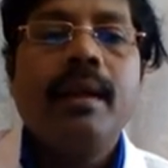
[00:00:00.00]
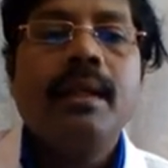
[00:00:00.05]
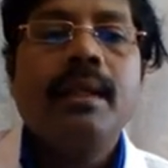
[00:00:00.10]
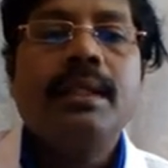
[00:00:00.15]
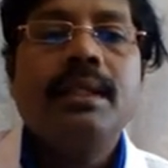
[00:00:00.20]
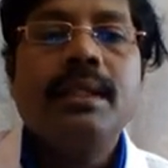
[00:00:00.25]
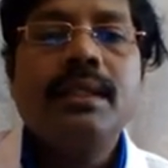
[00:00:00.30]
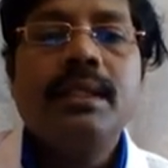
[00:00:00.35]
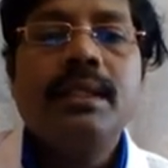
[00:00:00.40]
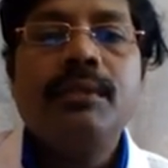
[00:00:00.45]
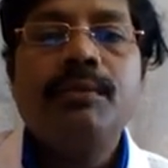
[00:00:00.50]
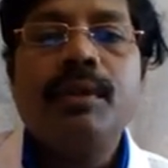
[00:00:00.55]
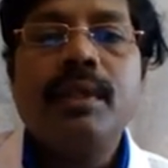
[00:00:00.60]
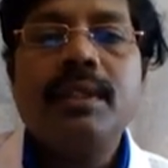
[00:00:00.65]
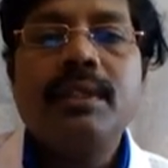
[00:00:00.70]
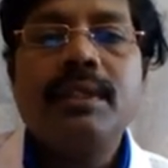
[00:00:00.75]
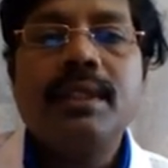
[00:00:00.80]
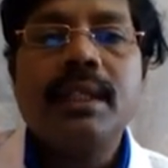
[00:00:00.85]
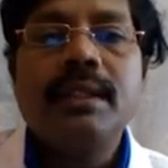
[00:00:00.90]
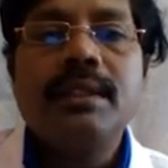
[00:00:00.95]
There's a
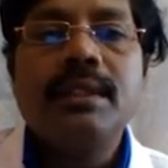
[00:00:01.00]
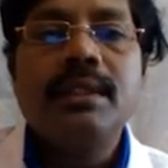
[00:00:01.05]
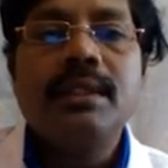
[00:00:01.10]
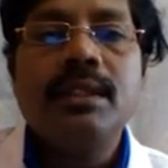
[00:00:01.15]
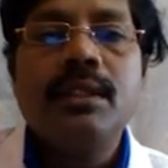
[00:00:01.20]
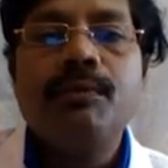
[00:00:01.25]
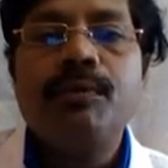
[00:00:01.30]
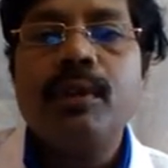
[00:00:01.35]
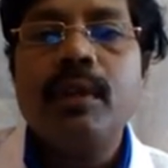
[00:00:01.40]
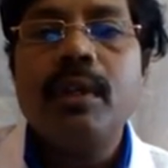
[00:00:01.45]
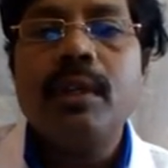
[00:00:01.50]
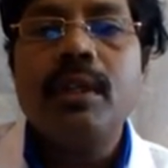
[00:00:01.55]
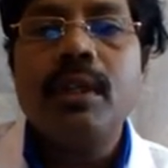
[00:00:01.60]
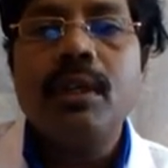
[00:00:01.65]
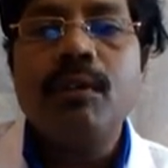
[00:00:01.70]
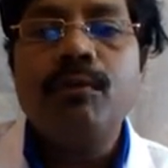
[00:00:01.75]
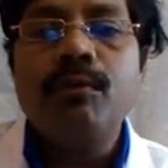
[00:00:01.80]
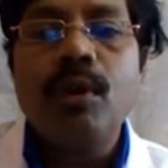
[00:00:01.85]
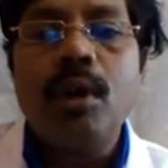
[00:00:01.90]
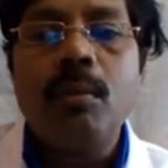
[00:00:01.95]
different sizes and different
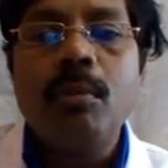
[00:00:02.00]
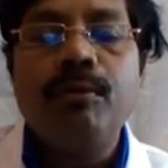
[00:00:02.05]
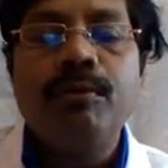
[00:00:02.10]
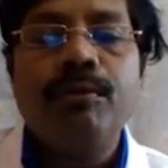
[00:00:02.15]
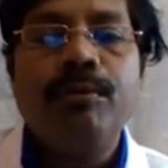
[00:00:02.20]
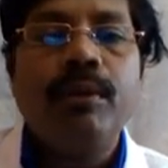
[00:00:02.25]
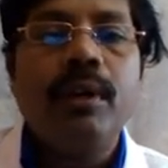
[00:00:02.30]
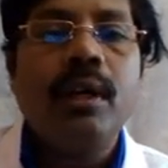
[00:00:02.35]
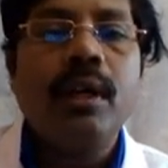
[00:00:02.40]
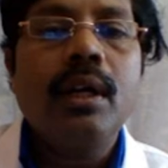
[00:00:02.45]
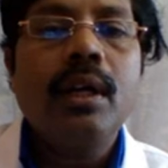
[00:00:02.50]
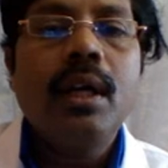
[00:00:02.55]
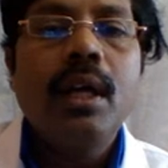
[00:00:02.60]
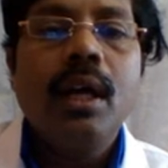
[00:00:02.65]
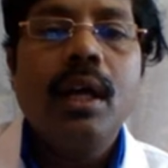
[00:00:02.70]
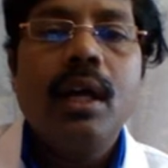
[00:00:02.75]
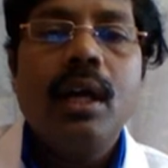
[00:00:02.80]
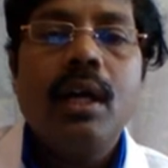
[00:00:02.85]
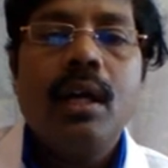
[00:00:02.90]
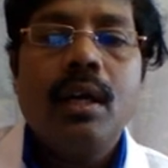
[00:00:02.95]
form of
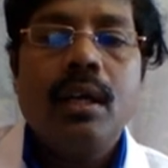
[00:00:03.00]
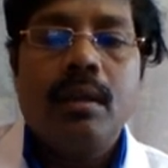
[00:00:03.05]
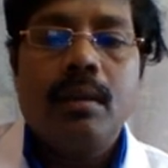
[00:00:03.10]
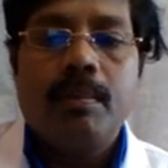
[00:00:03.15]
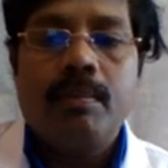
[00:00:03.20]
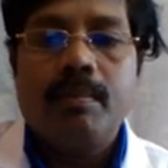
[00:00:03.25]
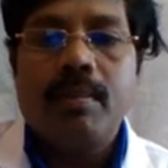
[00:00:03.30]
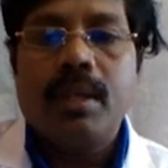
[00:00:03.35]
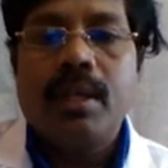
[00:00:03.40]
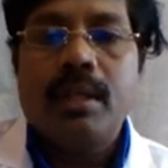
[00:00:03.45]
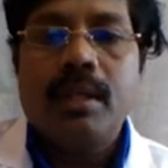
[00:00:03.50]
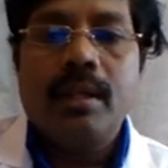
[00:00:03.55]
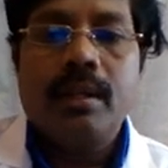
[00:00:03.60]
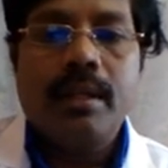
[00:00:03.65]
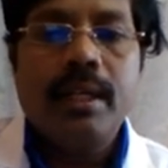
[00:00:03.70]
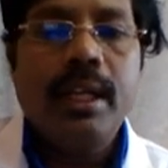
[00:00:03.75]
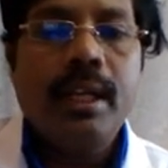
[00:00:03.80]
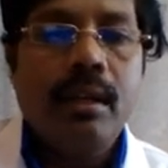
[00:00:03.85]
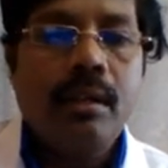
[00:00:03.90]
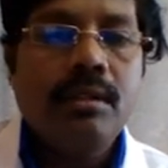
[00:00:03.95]

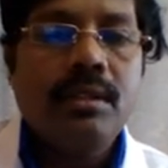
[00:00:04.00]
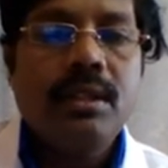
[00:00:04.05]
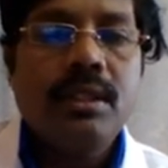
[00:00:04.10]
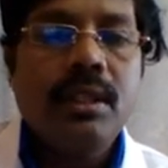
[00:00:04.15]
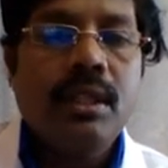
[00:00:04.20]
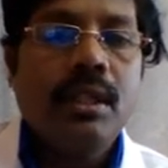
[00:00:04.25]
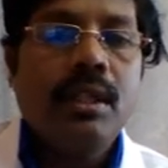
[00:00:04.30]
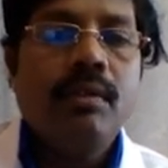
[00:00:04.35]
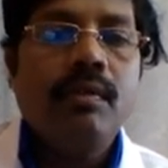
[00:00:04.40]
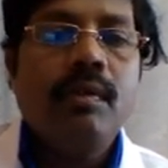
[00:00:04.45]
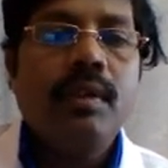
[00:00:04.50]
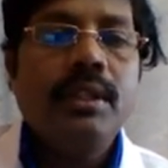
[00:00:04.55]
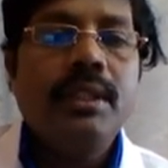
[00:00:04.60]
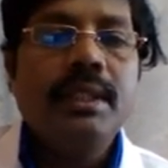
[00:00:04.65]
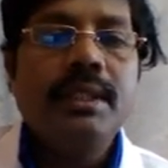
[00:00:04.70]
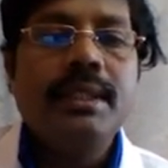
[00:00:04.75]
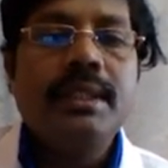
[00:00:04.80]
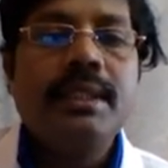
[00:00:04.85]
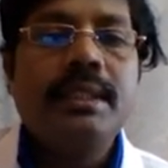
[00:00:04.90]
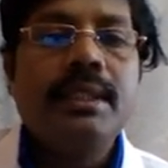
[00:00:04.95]
needles.
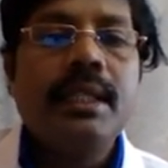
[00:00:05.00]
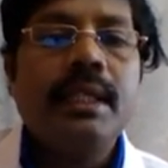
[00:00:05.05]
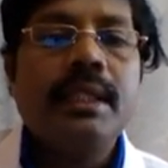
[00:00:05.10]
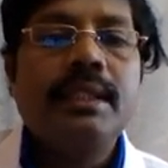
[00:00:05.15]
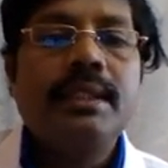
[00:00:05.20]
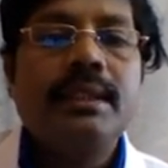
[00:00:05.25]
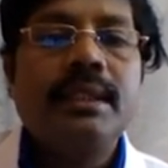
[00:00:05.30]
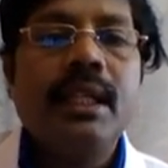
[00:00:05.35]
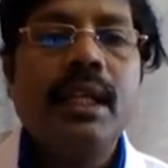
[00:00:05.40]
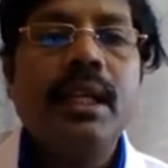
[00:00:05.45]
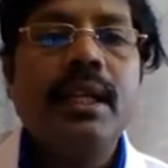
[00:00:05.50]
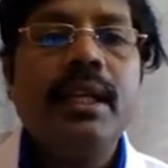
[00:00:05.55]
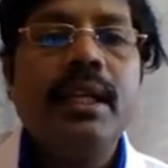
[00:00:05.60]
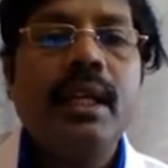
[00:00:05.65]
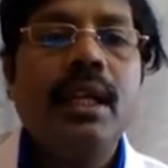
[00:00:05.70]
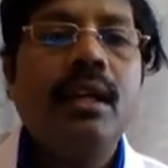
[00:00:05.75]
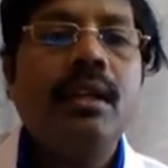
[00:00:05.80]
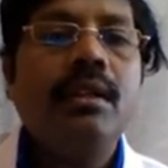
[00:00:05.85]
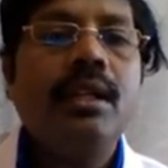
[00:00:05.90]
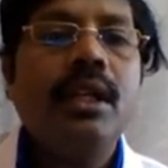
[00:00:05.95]
This is a steel
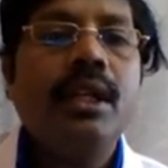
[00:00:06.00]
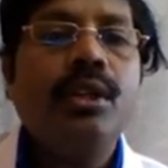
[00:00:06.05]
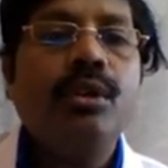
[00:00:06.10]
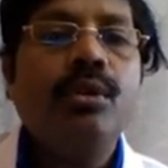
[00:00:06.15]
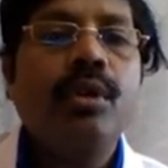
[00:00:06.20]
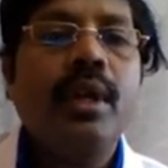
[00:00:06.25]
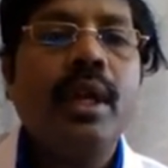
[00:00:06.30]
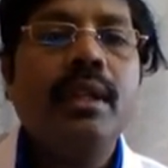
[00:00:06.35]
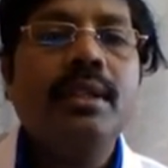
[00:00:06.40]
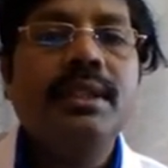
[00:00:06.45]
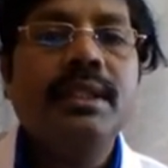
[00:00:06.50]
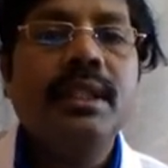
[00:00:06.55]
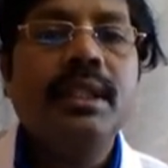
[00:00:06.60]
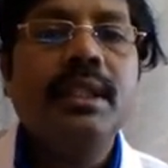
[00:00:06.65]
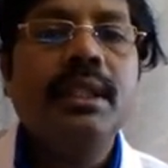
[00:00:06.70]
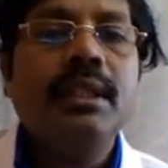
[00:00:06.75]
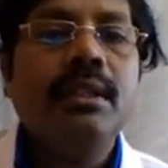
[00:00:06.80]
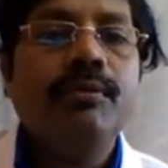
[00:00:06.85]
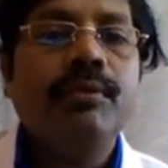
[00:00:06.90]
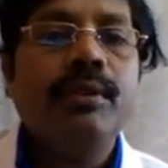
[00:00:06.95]
needle that you can
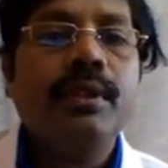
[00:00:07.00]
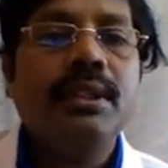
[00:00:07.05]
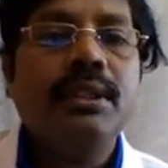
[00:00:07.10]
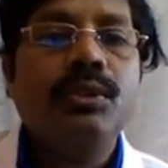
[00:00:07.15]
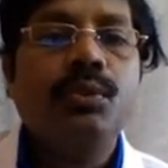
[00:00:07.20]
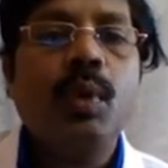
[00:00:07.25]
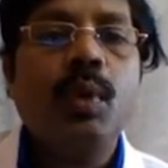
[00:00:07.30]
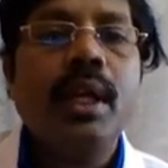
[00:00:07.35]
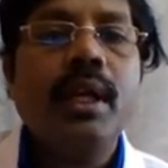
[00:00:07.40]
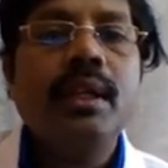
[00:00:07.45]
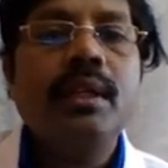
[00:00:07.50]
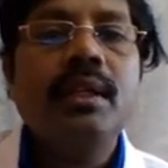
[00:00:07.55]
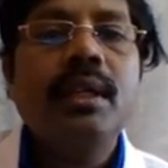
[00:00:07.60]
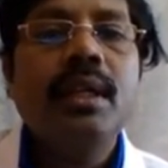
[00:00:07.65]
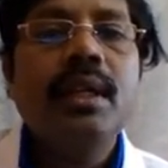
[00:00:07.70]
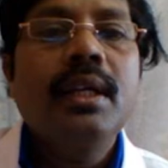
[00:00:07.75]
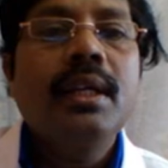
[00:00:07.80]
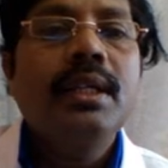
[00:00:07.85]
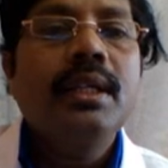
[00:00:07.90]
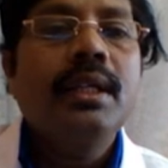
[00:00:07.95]
see, the first one.
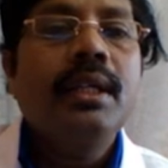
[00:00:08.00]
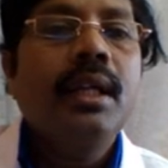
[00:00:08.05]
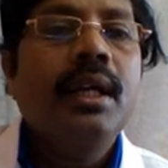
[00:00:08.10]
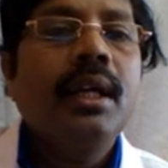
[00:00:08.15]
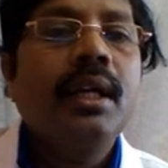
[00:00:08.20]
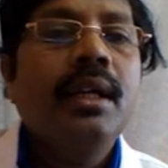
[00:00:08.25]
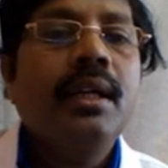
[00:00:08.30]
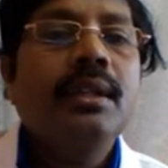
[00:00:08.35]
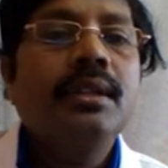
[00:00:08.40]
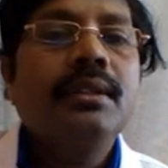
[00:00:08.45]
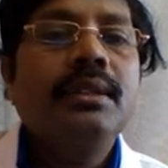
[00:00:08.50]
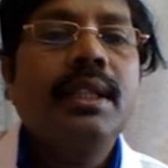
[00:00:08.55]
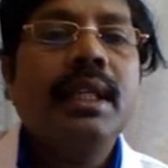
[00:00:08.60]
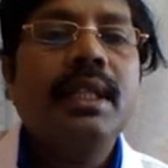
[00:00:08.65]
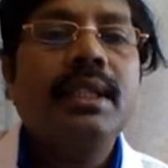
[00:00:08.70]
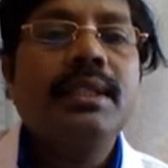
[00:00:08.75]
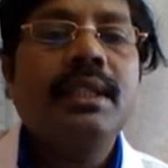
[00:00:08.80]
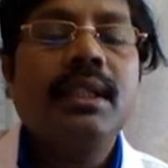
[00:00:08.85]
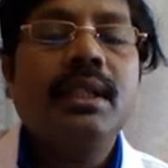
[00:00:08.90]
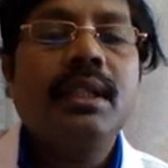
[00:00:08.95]
There
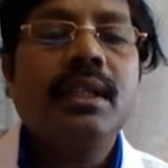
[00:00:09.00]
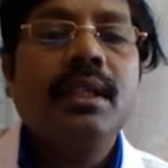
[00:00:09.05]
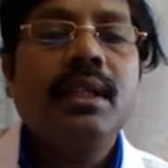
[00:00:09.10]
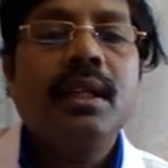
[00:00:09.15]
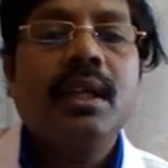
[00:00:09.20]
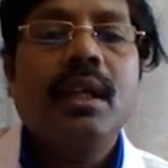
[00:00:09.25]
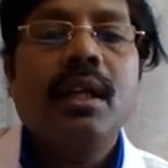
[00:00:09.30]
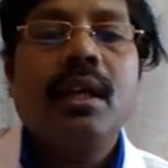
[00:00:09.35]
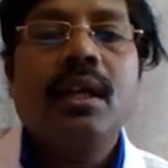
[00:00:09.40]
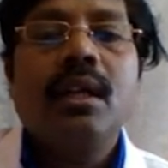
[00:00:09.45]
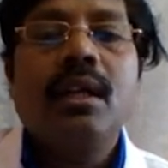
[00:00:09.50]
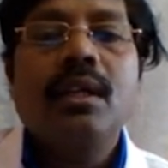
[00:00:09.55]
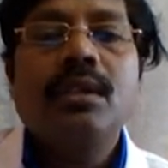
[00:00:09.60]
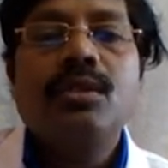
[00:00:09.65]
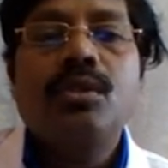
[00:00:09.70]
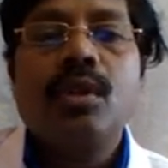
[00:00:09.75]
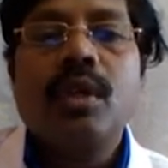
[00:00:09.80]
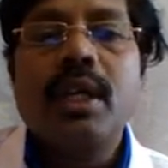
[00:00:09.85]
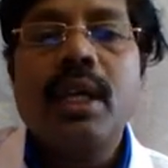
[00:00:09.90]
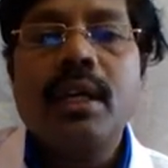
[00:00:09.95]
is a
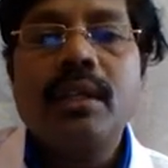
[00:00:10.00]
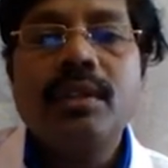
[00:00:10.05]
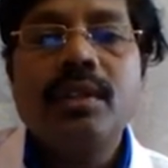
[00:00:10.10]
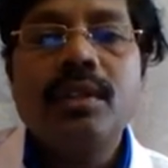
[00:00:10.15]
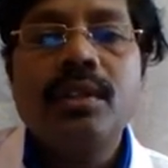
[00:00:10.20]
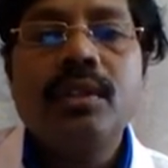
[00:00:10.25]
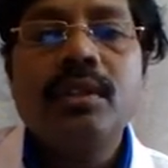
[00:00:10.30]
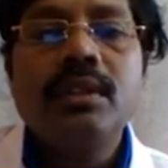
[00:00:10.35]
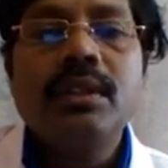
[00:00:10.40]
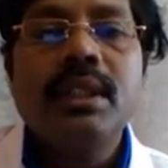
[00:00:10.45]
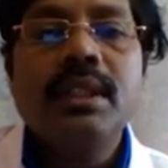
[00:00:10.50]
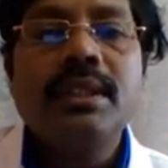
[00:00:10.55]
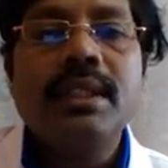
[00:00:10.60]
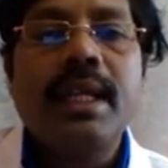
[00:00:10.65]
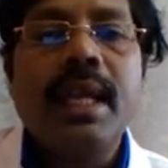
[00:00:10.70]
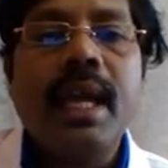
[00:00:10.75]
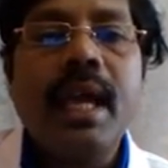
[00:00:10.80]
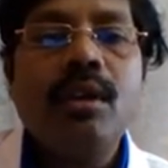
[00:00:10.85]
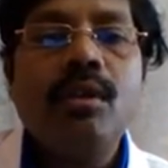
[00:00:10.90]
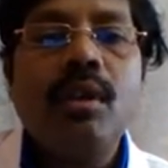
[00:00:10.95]
trocar here, there's a
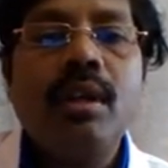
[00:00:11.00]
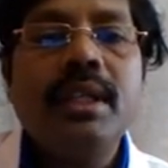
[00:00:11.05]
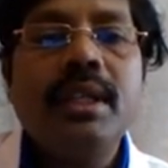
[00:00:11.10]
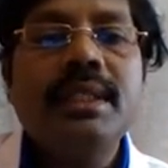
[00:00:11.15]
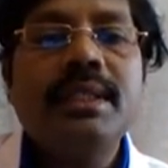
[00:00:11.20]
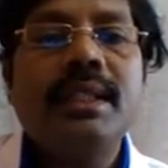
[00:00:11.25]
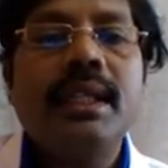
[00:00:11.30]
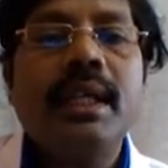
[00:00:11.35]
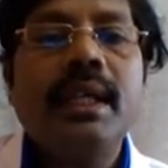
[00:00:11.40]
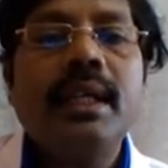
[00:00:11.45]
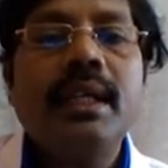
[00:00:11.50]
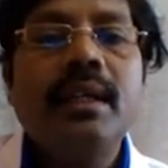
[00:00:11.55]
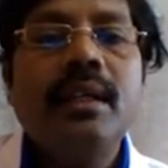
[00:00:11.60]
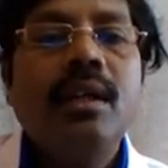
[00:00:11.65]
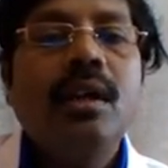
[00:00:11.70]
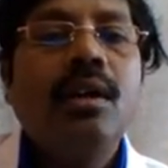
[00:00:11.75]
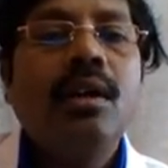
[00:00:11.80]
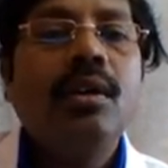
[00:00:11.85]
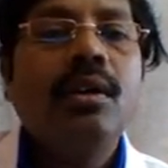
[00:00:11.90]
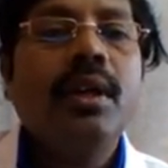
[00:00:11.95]
cannula inside,
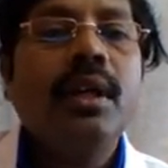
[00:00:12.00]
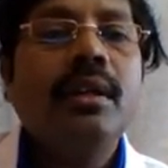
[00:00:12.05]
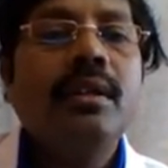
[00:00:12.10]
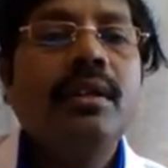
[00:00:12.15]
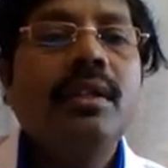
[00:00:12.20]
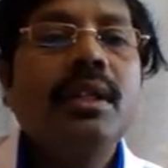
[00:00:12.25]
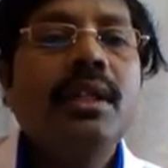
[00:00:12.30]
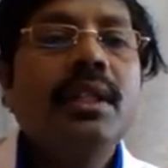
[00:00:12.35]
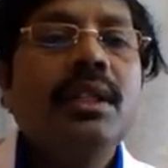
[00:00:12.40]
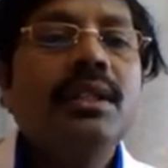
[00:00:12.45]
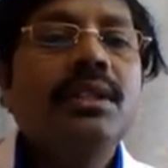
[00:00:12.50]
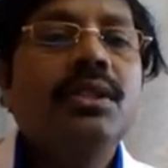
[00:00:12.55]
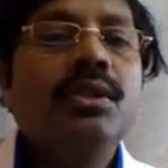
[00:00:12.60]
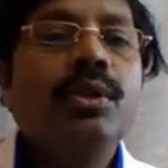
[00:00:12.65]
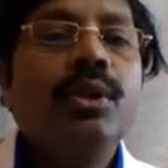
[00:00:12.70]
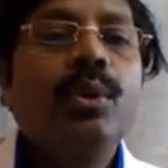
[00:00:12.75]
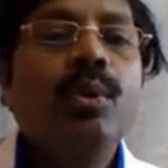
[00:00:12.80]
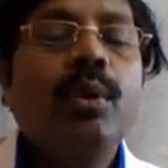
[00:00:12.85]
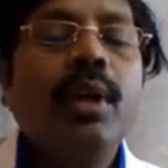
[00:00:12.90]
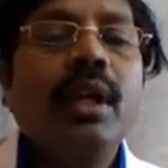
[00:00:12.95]
okay? So you